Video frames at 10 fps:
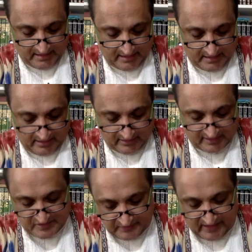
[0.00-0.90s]
Now I'll
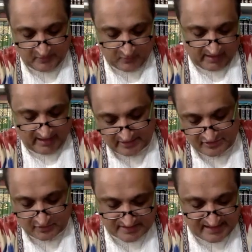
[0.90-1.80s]
explain why I
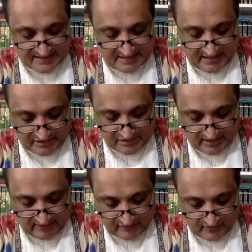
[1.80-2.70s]
chose designation
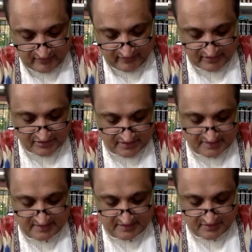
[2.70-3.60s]
after I finish
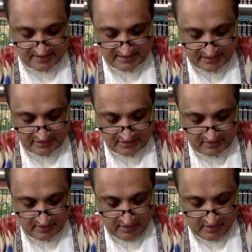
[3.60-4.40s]
just the translation.